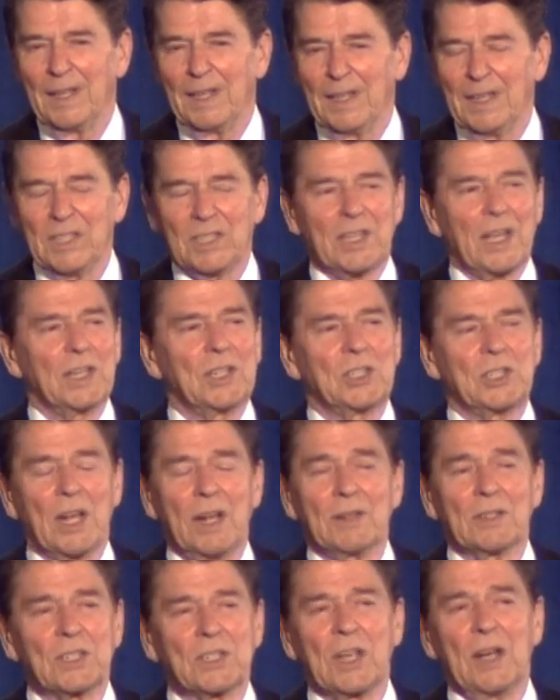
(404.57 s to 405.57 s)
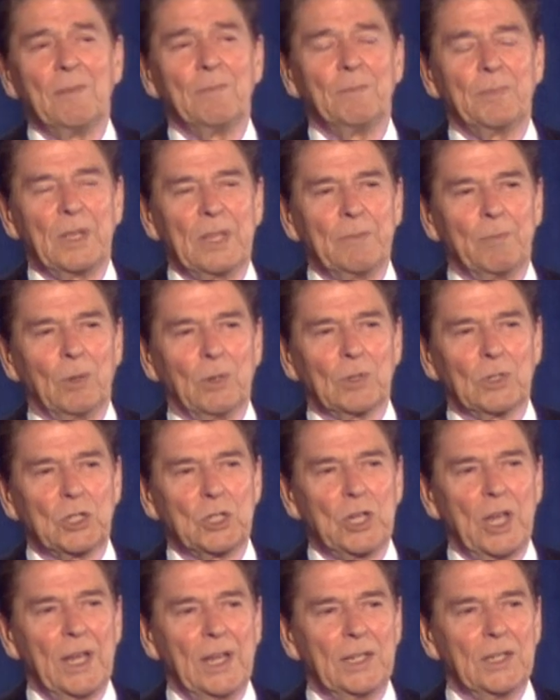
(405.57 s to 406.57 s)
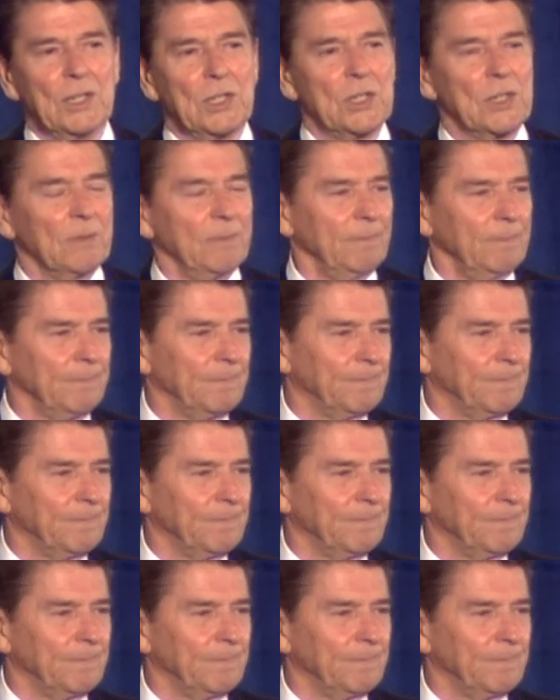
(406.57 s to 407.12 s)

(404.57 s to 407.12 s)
He said, some people change